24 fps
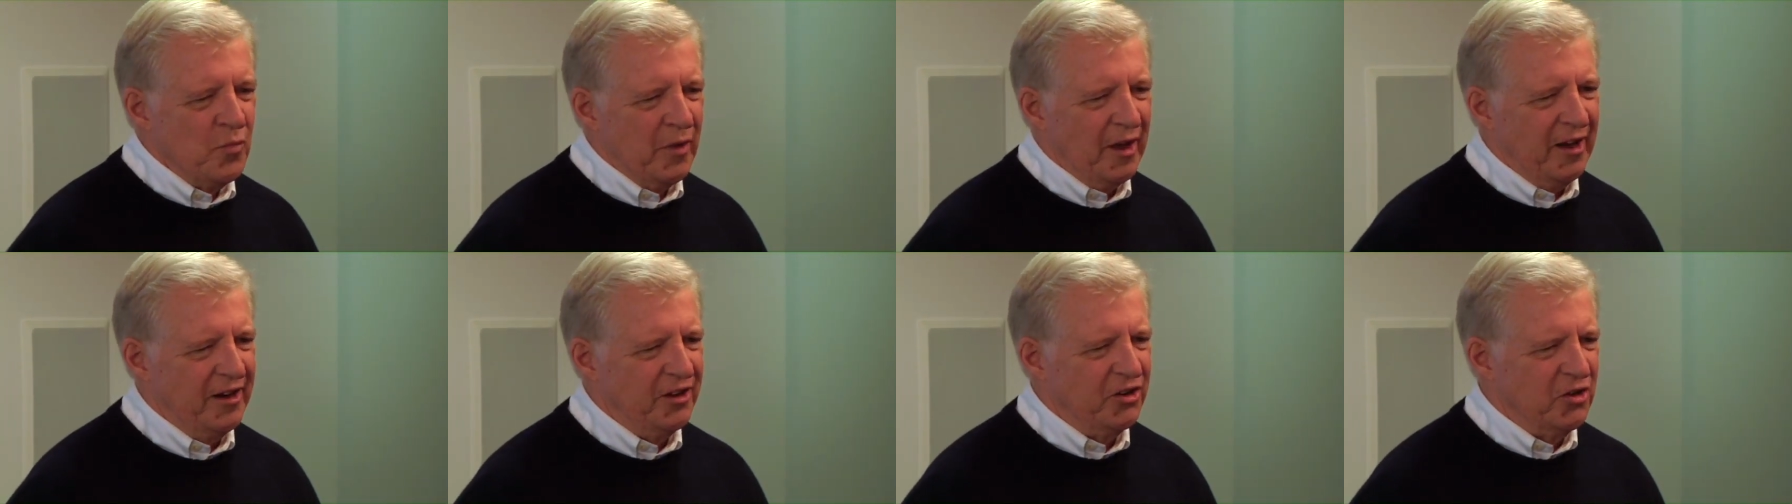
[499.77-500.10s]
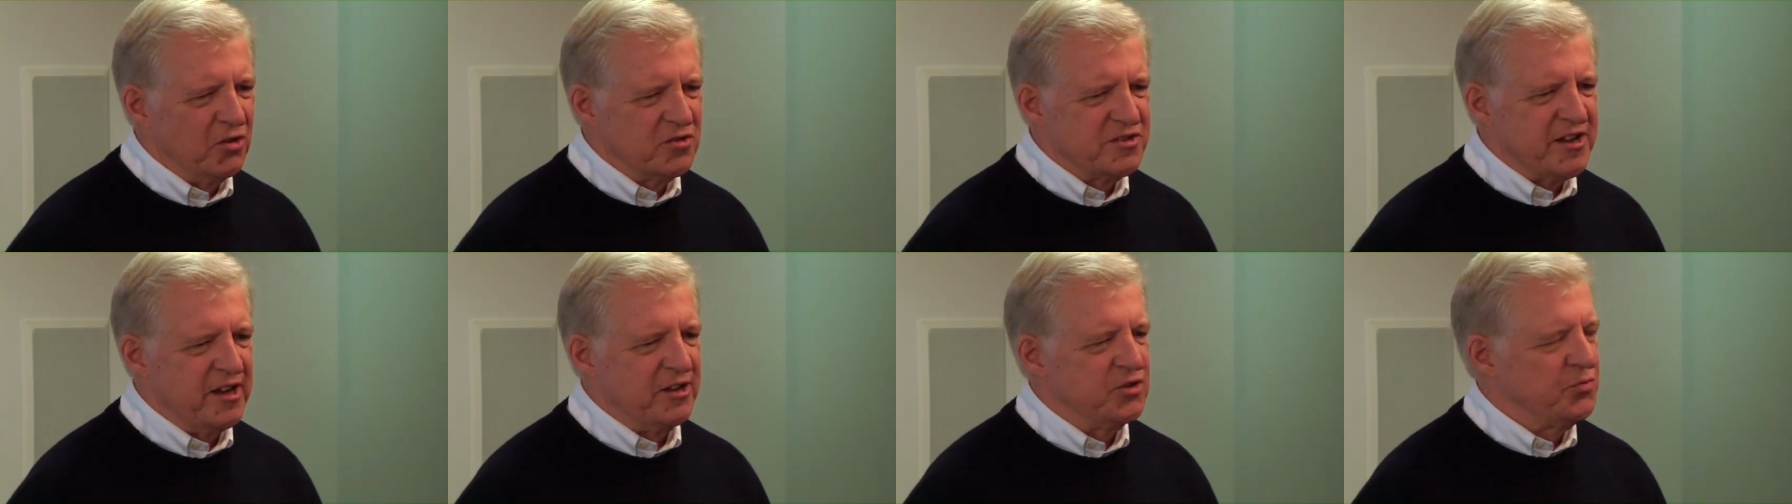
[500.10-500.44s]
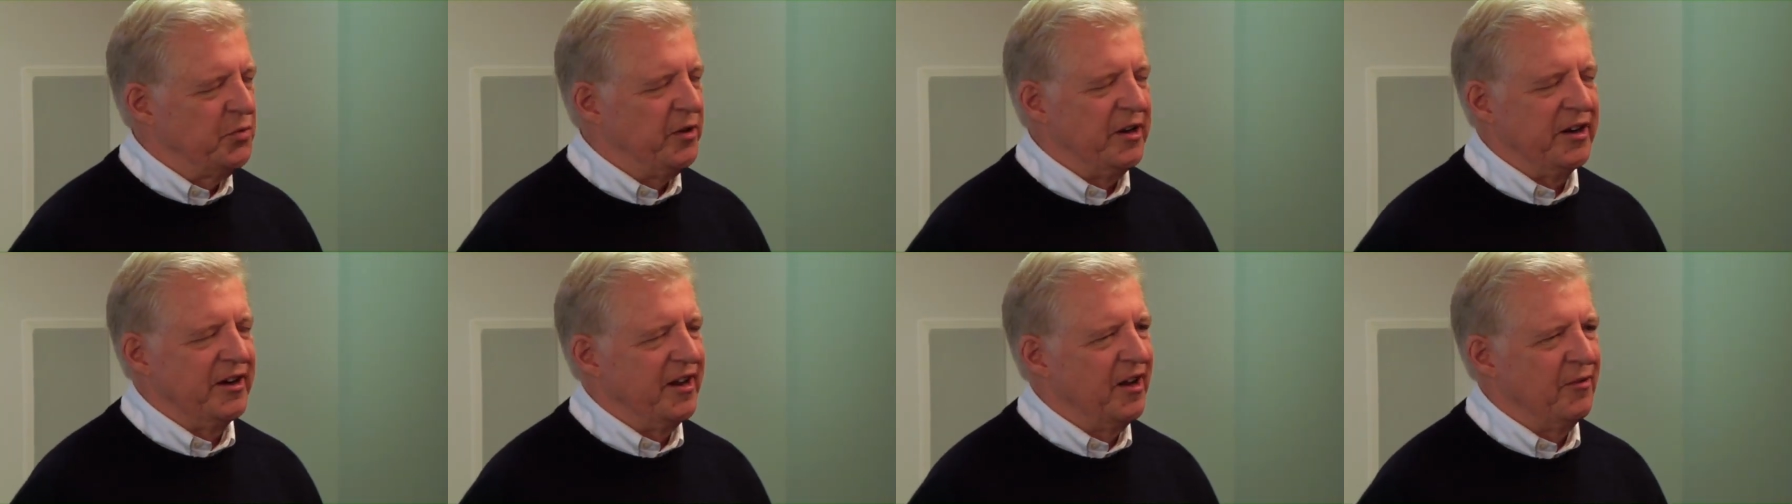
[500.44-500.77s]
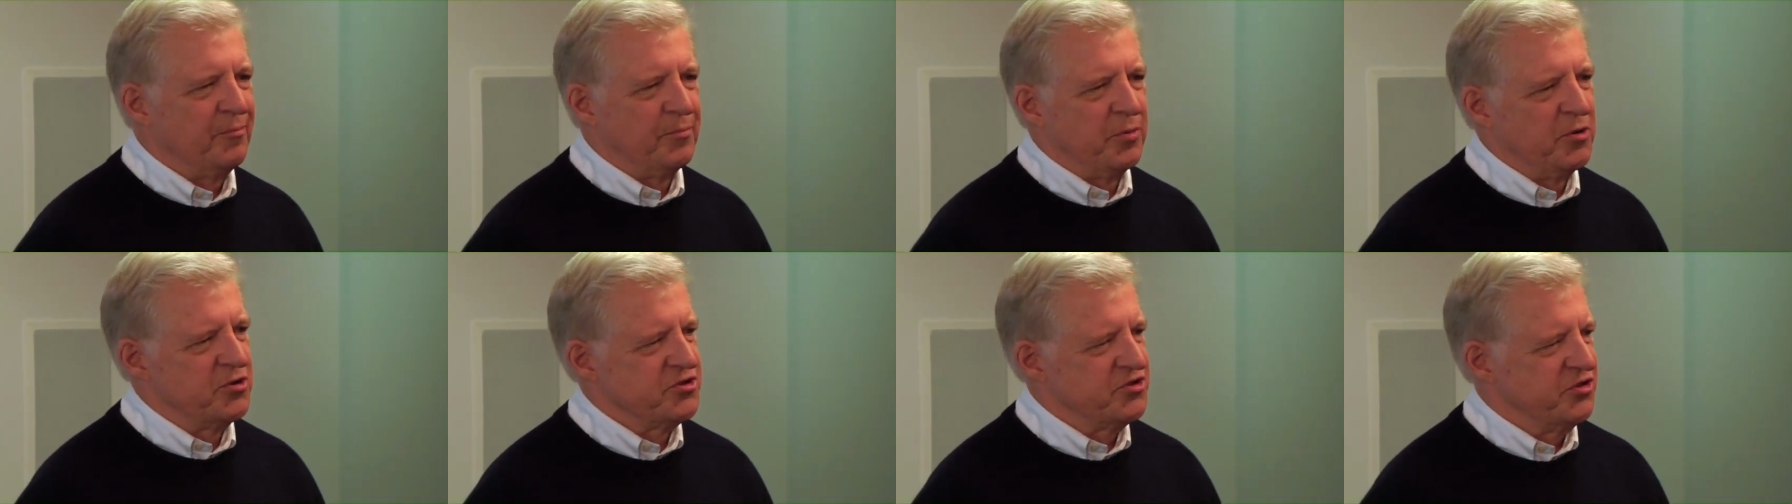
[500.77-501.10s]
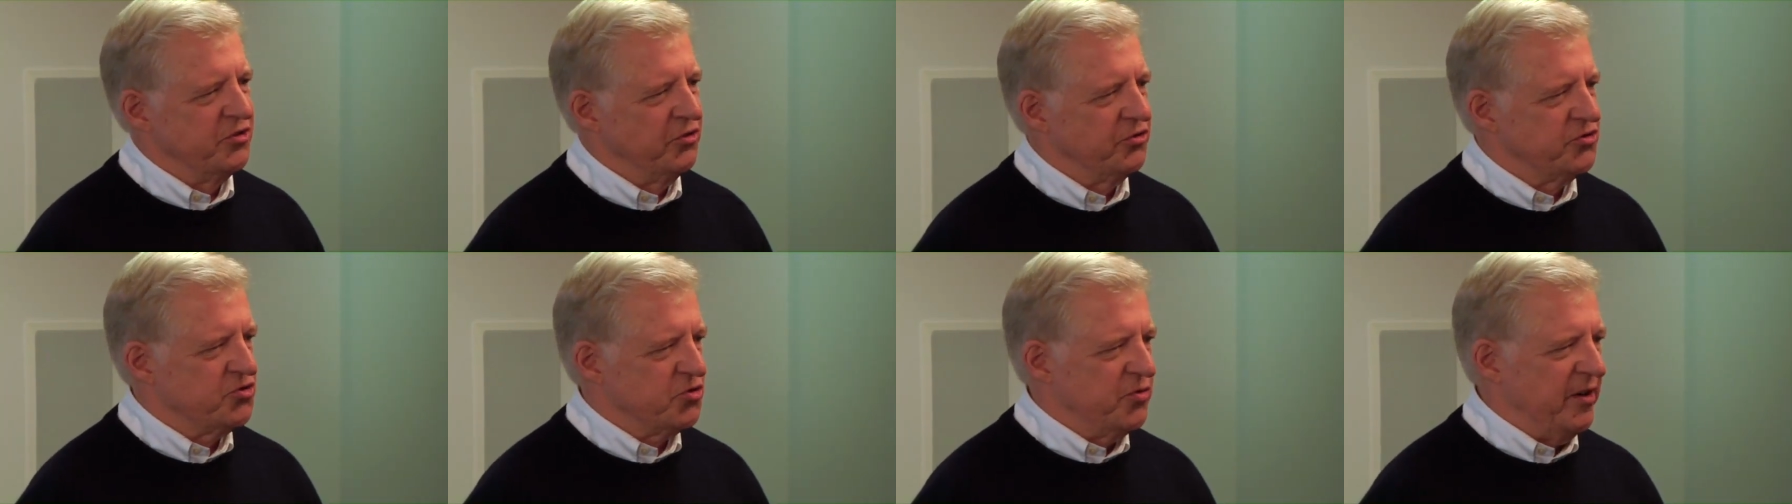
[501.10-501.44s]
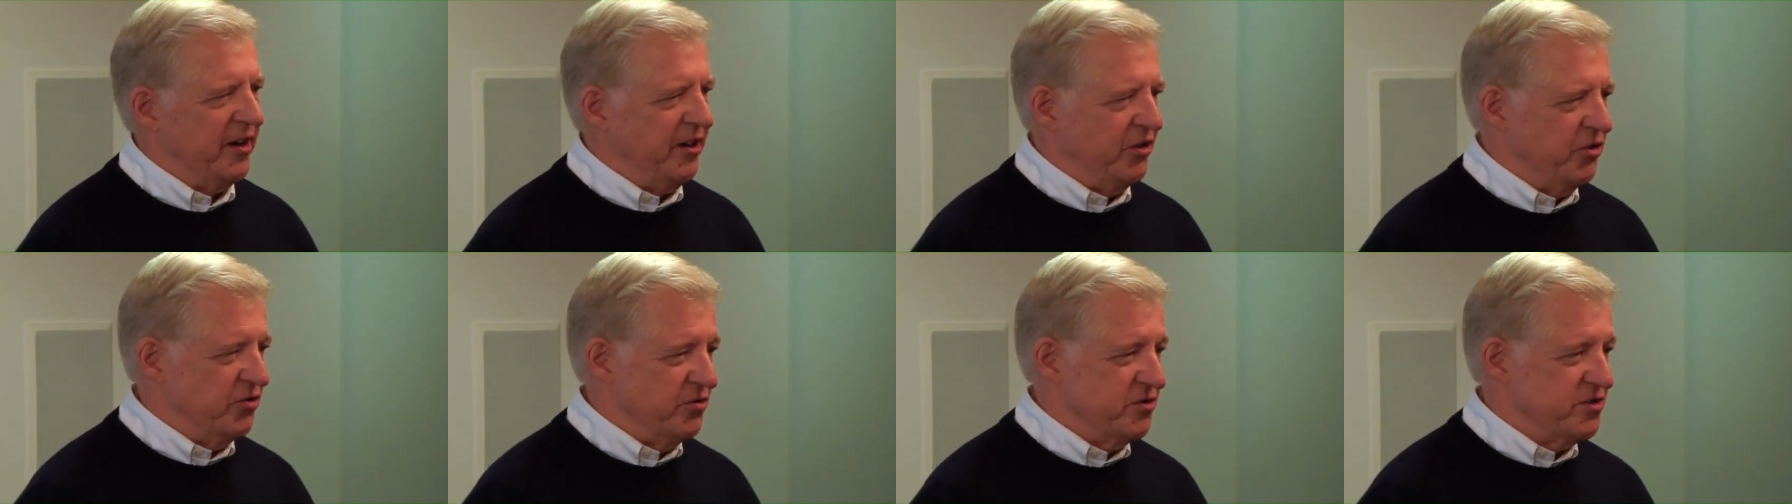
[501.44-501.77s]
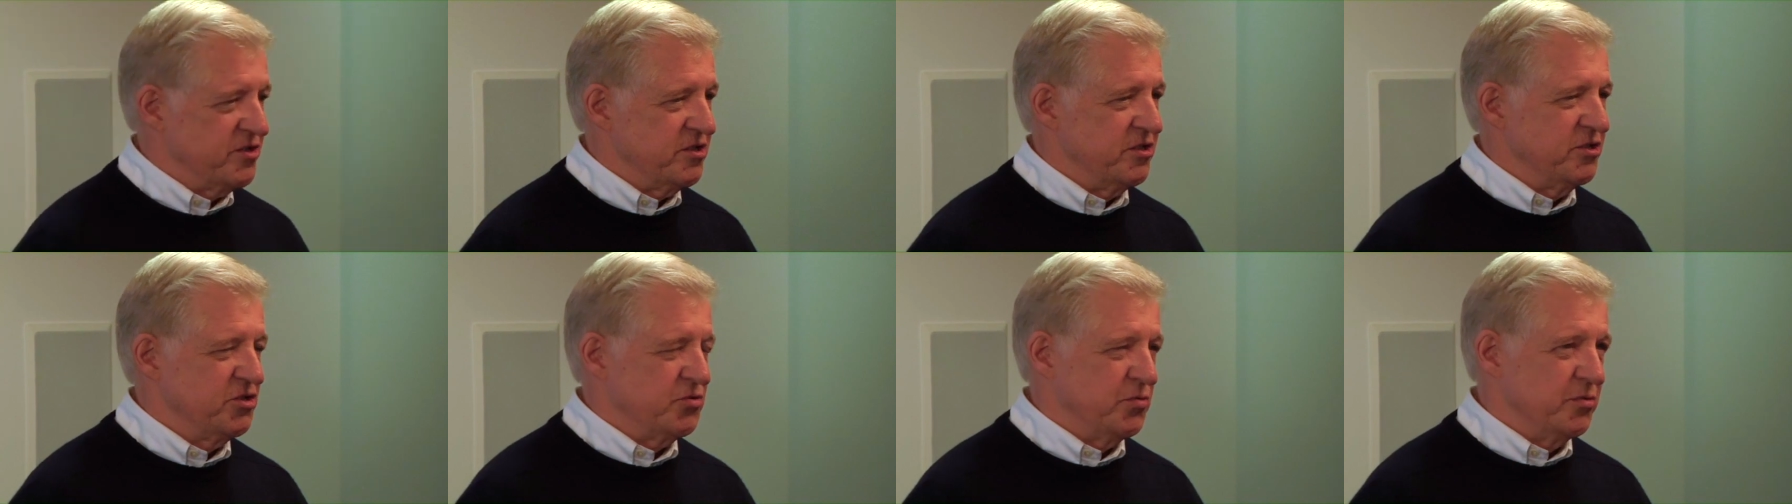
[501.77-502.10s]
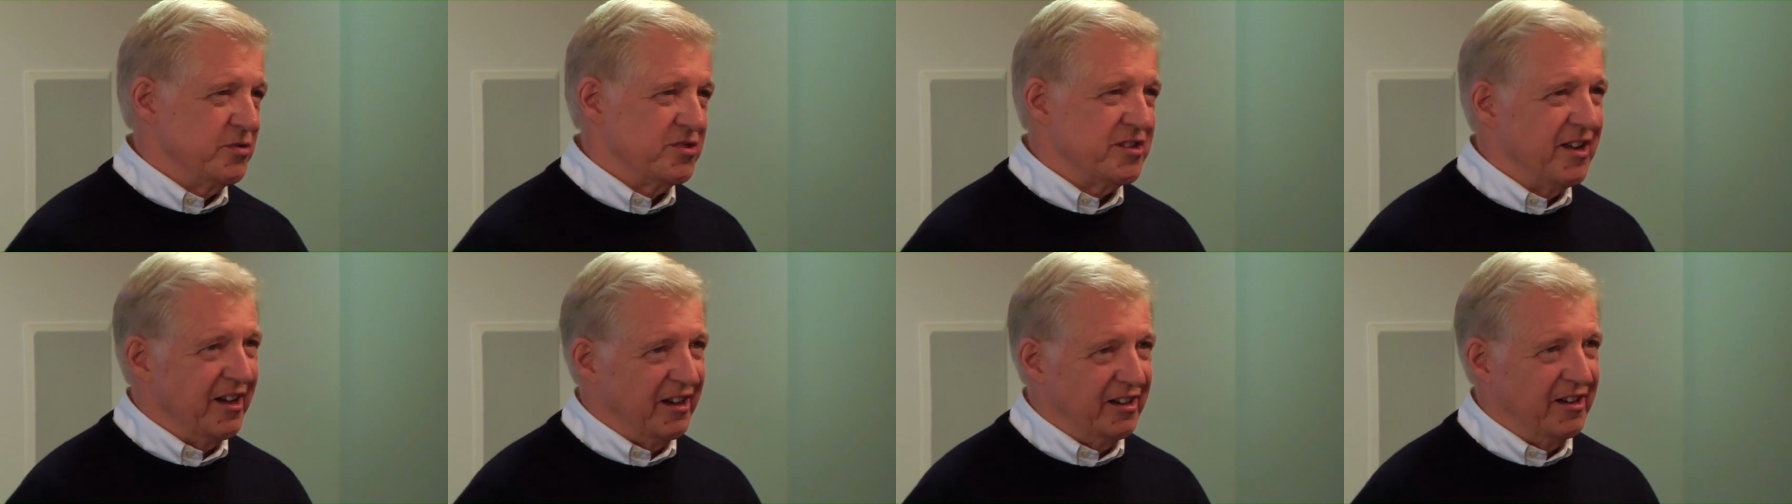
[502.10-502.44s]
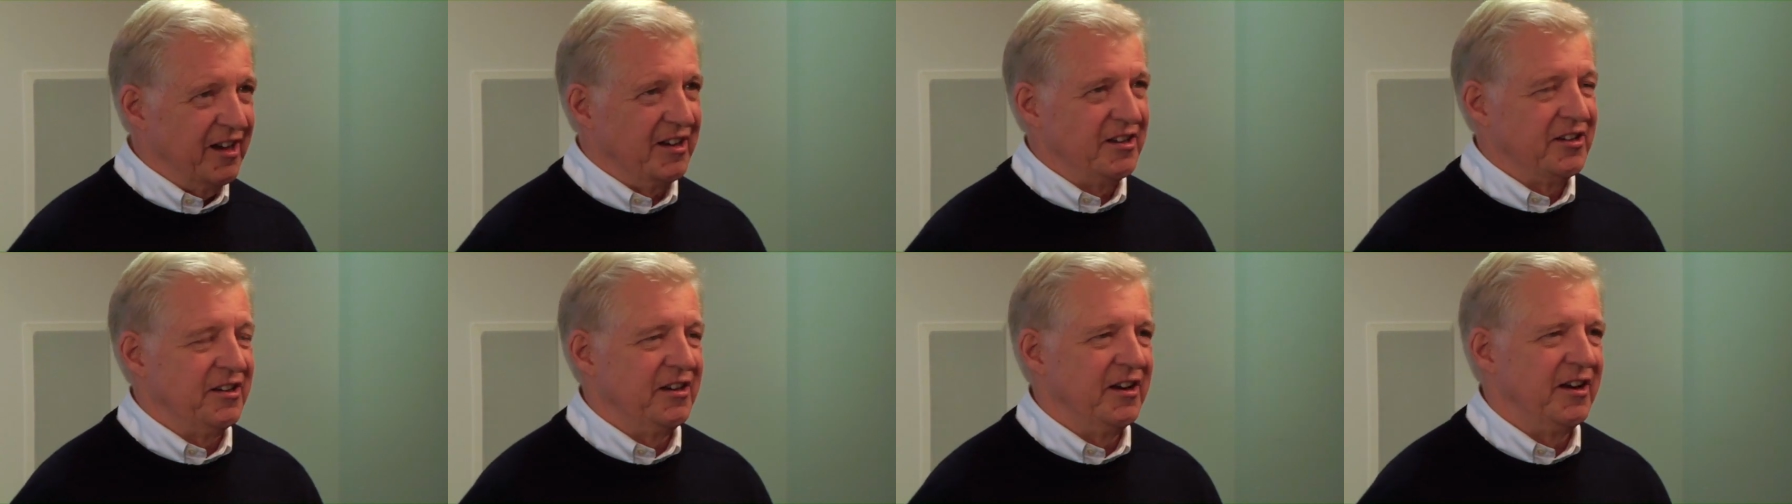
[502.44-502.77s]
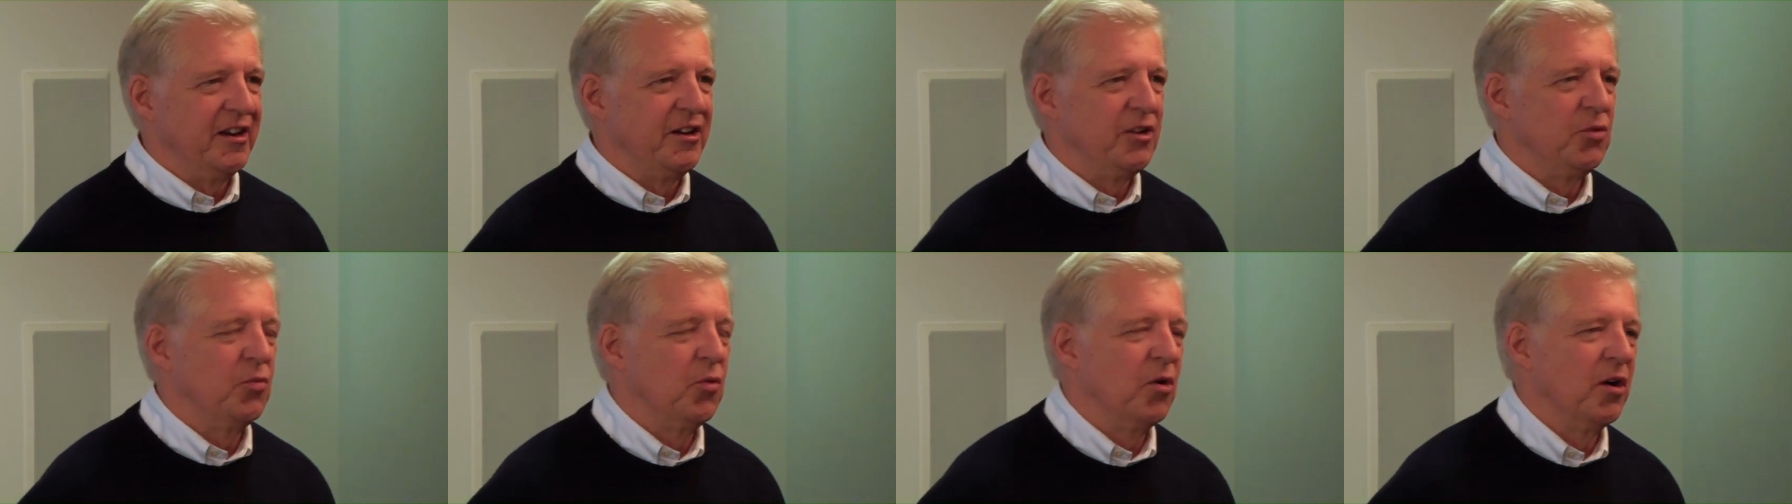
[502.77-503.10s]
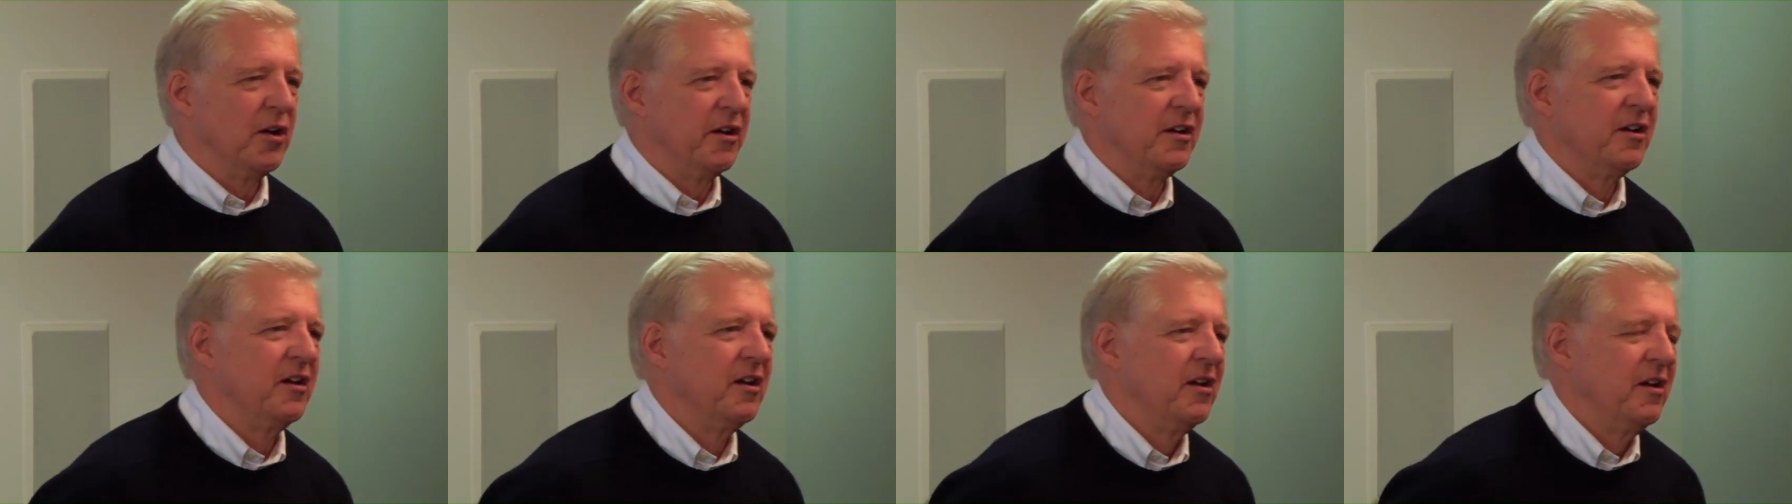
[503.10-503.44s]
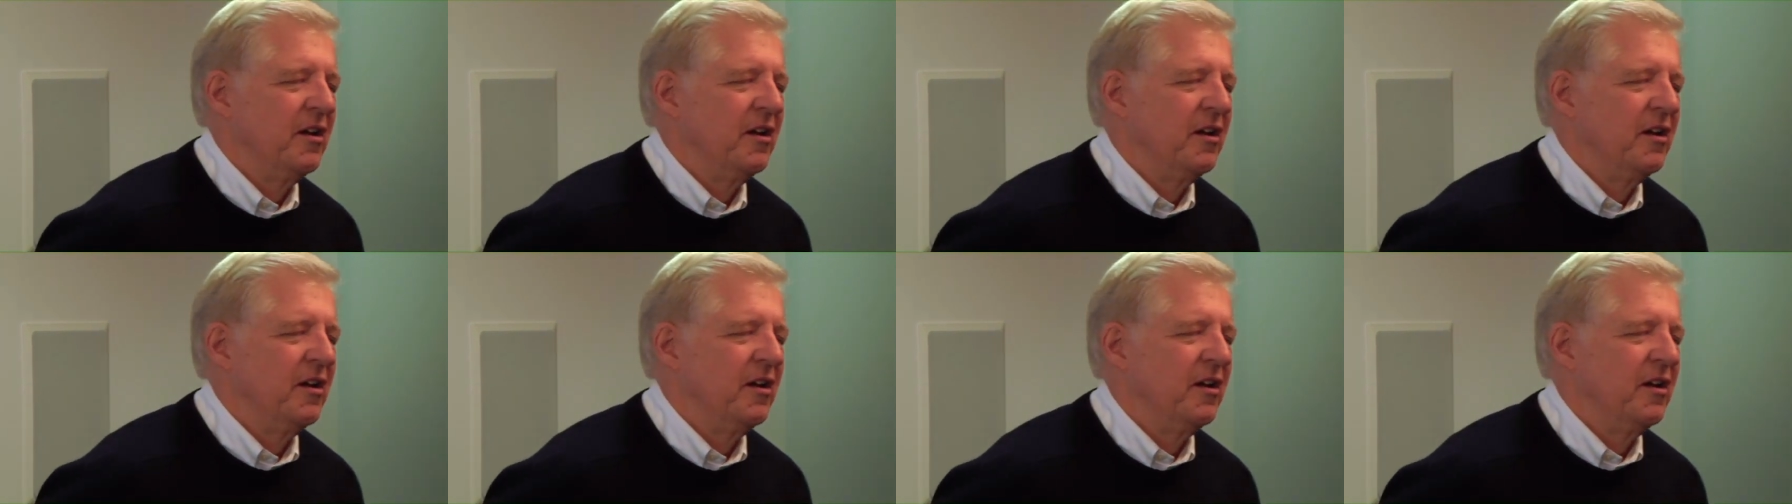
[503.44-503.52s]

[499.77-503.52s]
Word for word: And in those days, we didn't have personal trainers. This was like 1981.